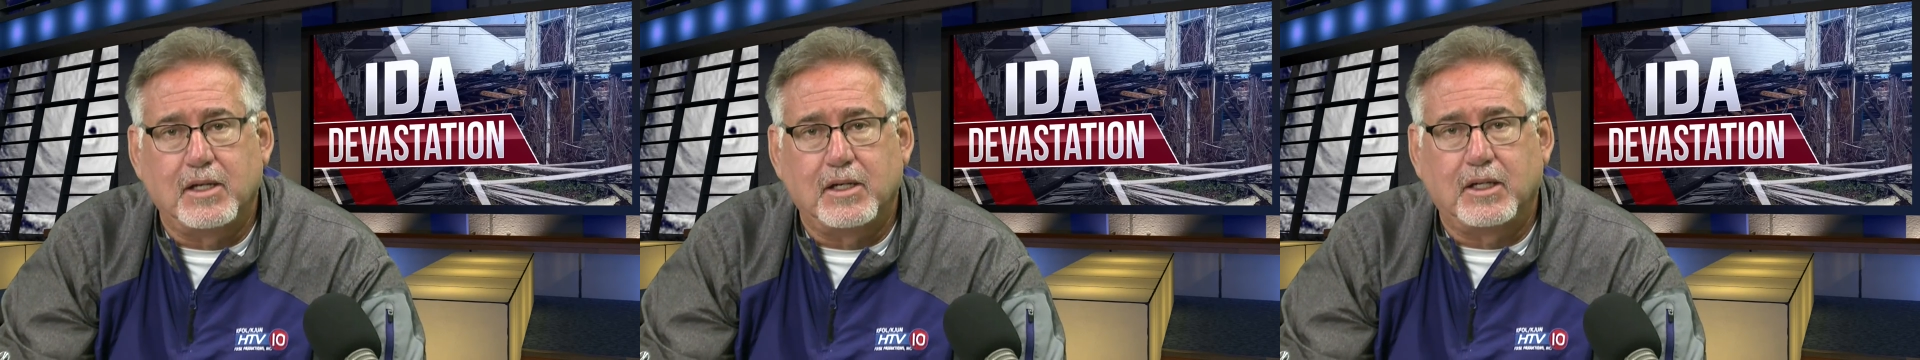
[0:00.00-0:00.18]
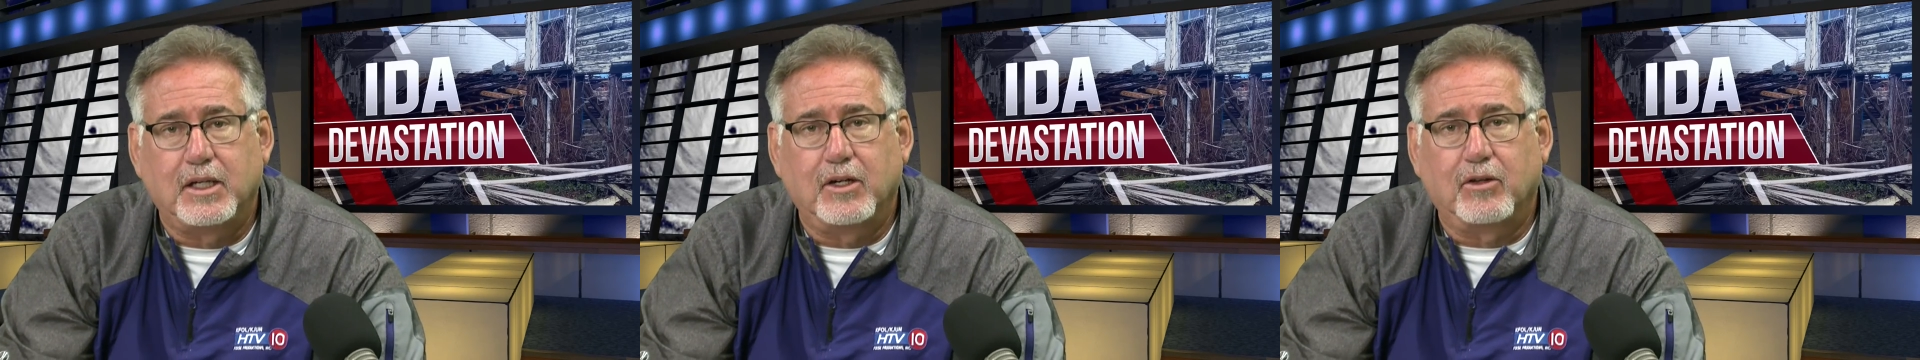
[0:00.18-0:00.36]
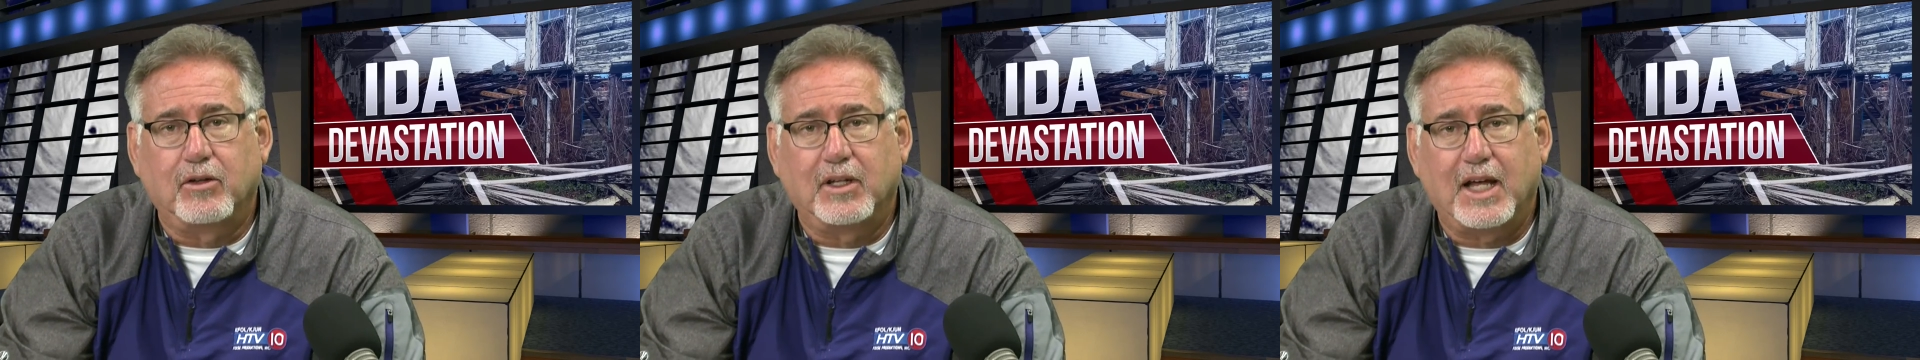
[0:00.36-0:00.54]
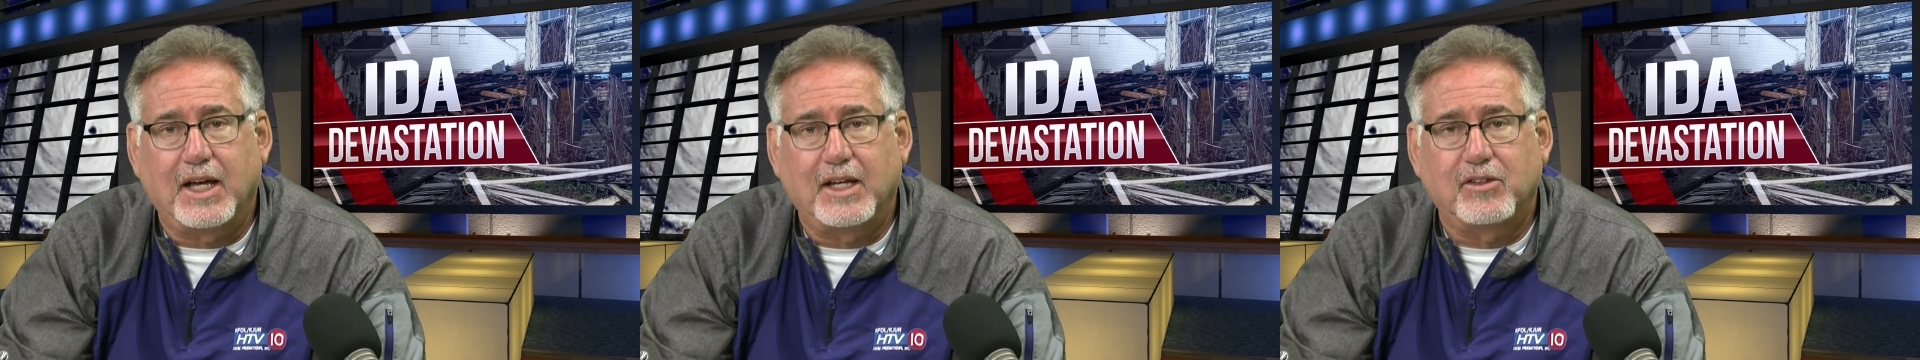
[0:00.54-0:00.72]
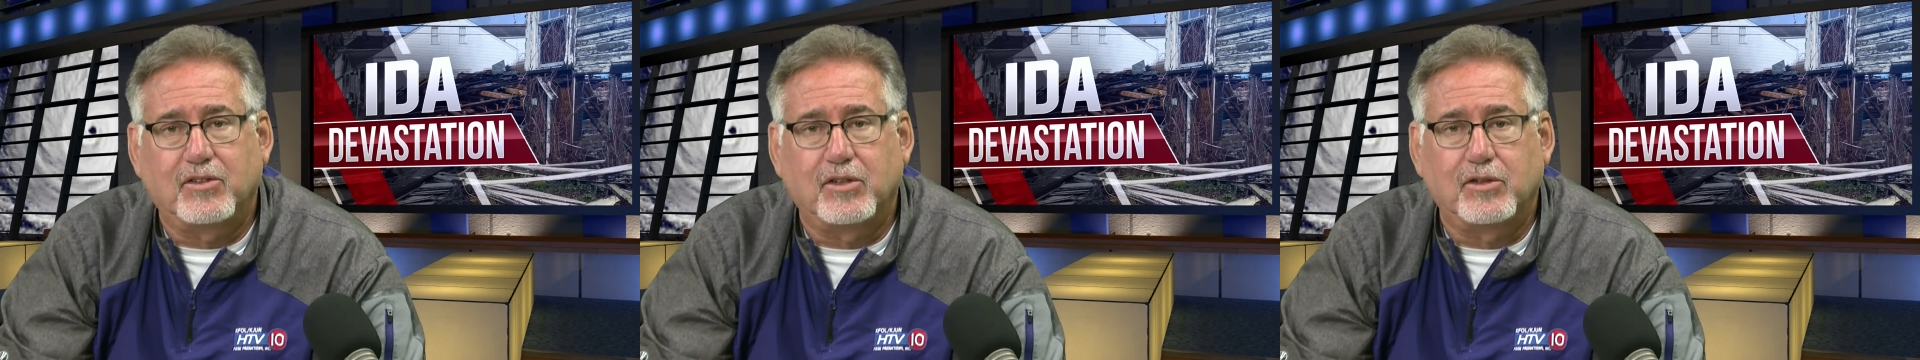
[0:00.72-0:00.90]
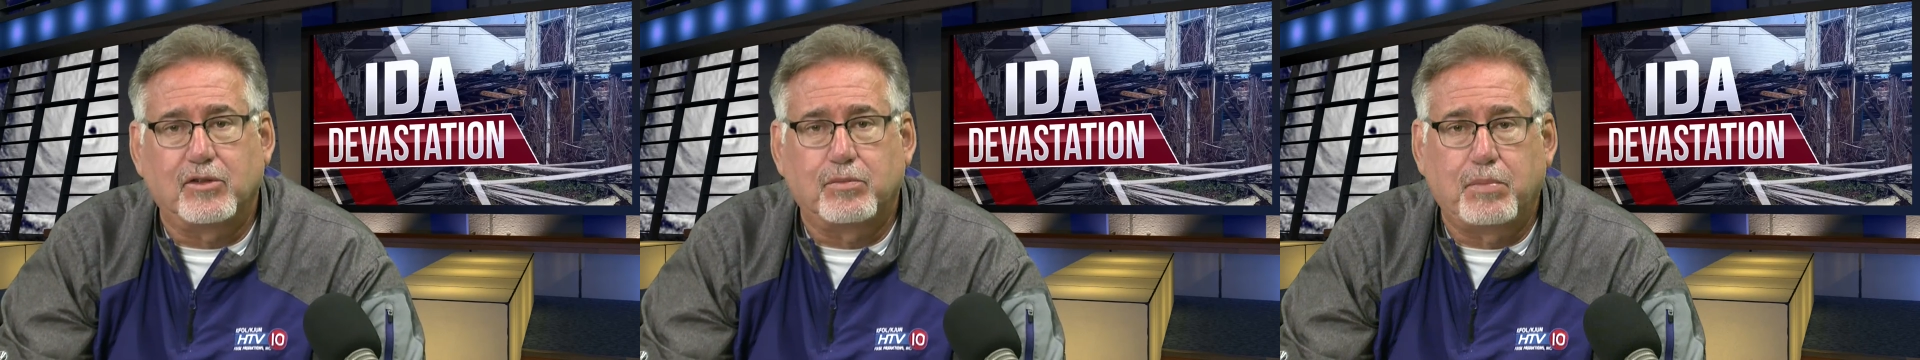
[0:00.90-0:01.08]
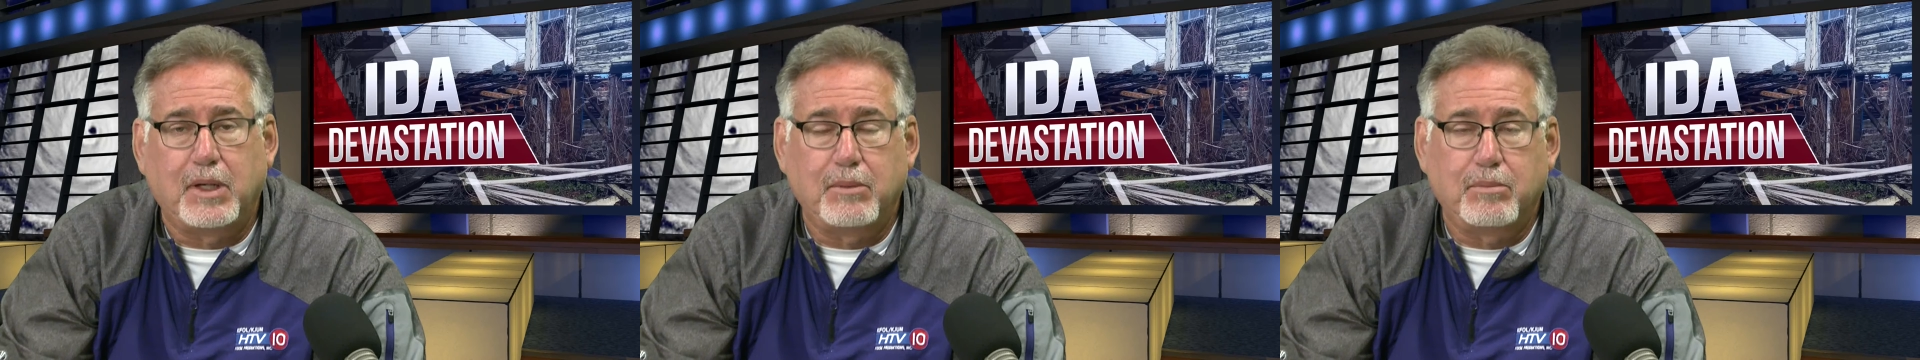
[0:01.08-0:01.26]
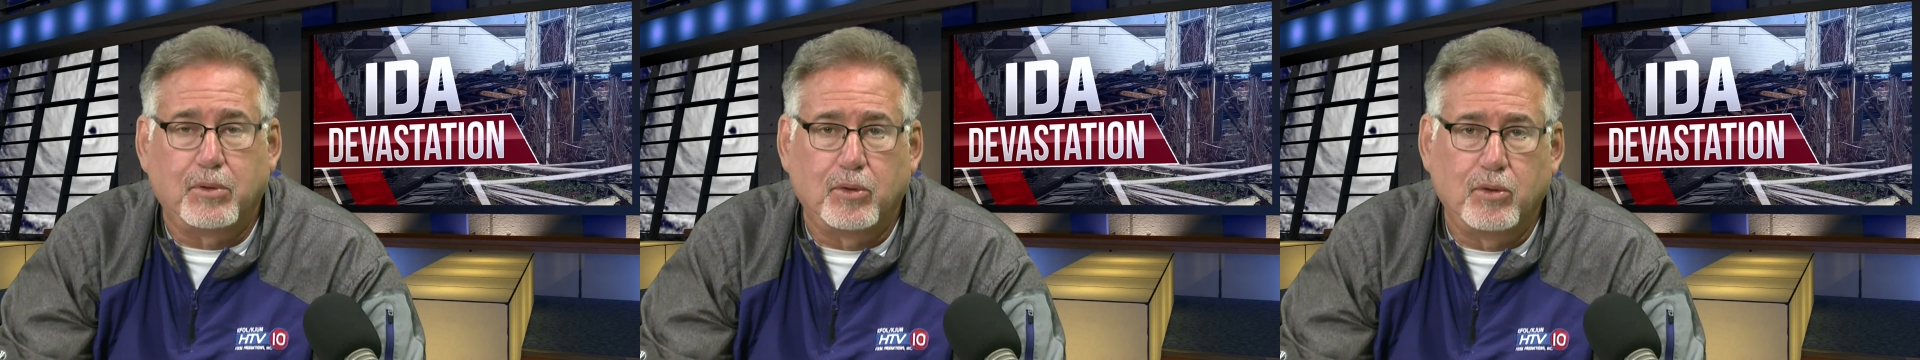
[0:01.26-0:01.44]
you know, licensed
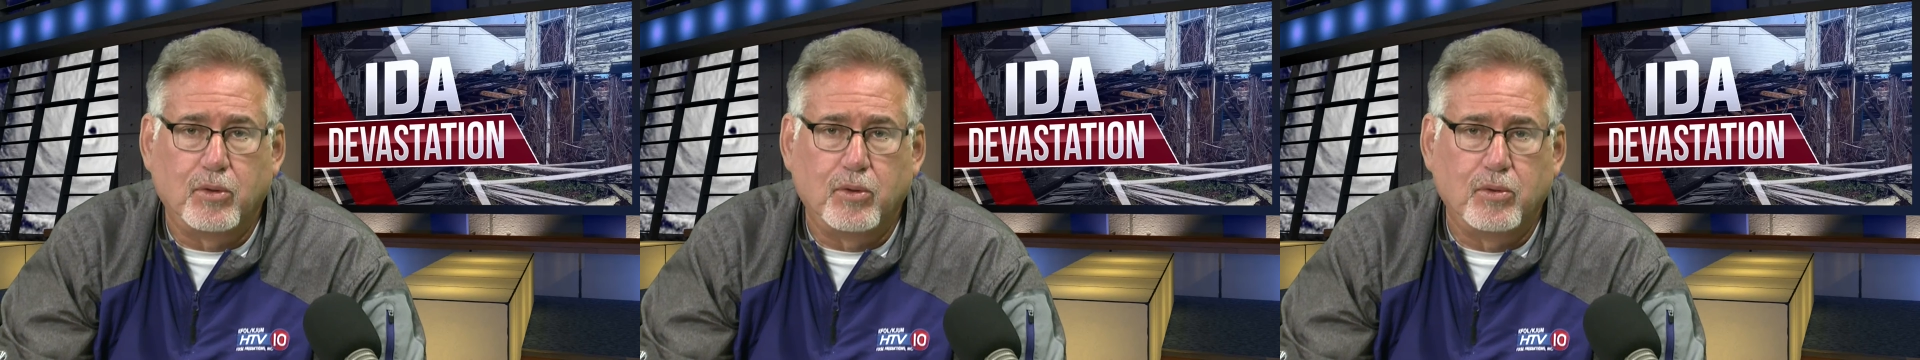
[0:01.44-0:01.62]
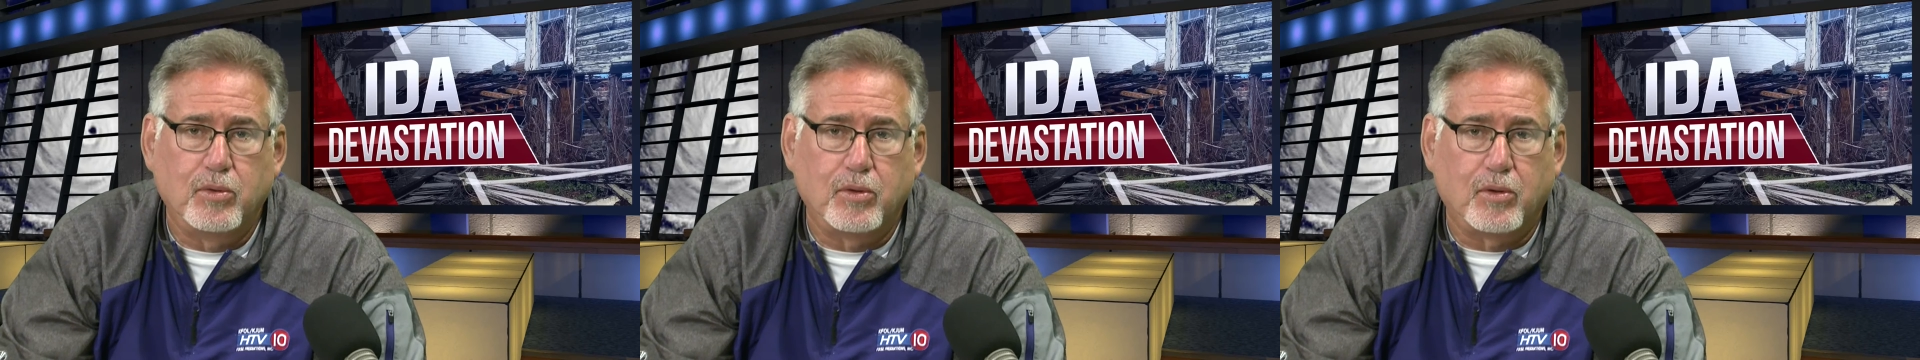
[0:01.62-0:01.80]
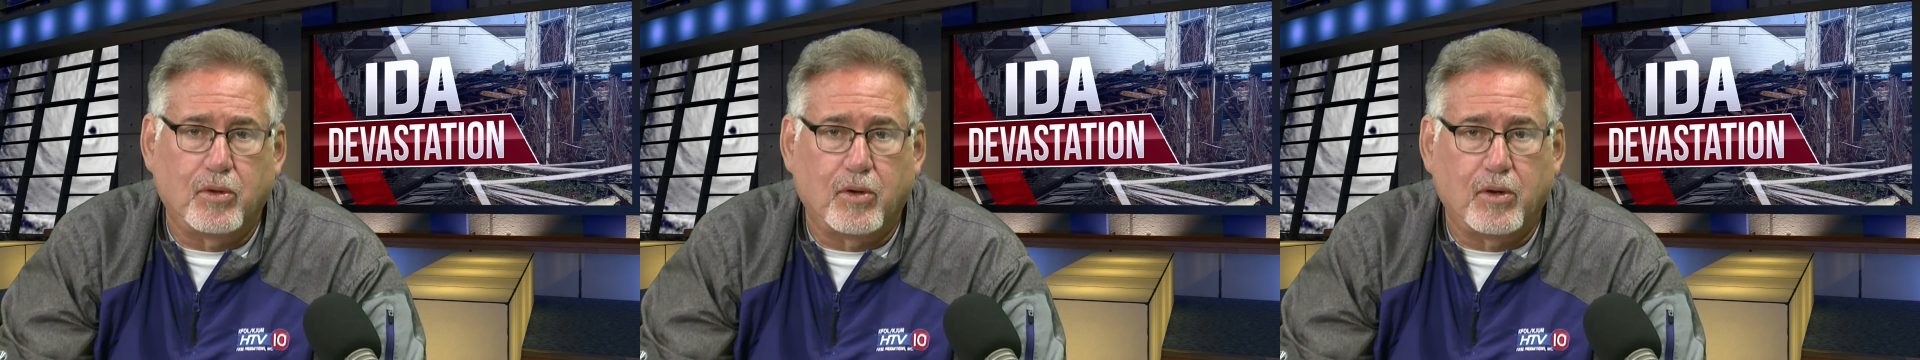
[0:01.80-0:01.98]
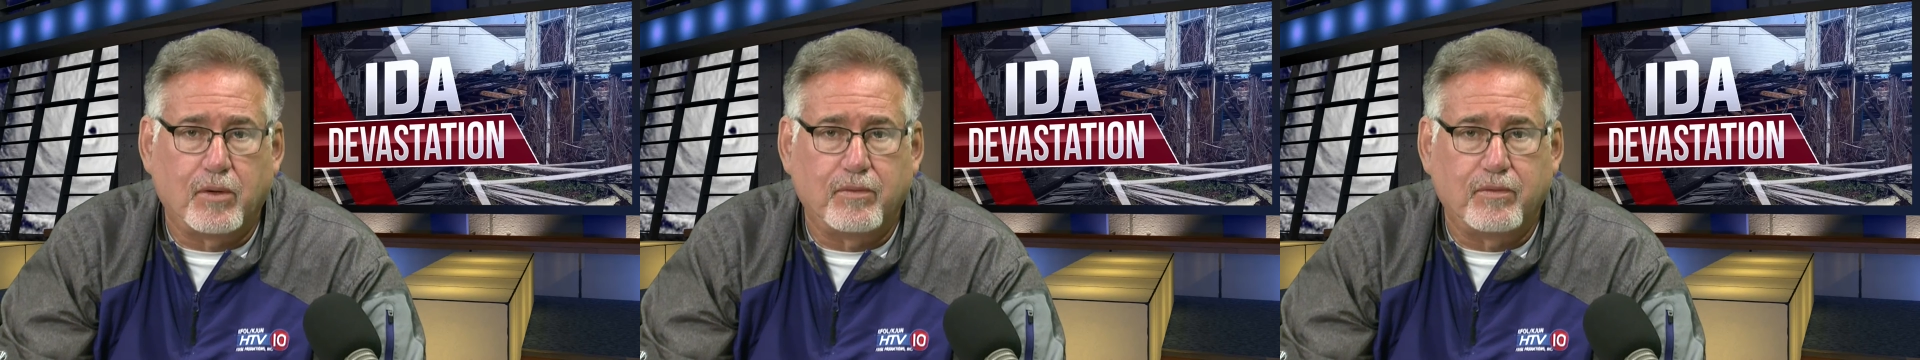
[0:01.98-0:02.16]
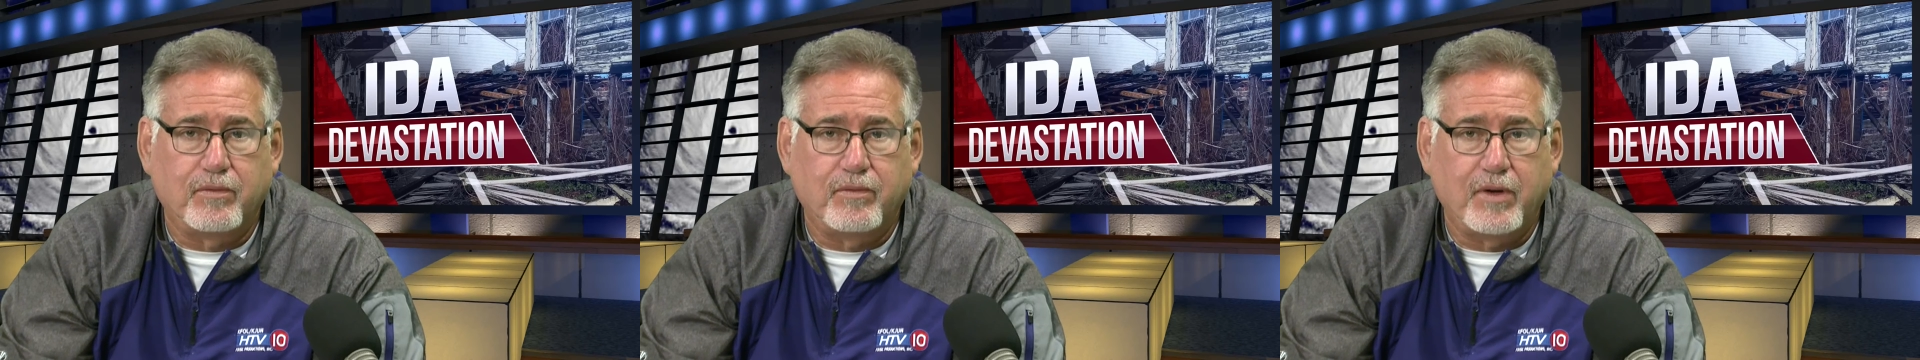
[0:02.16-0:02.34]
people who are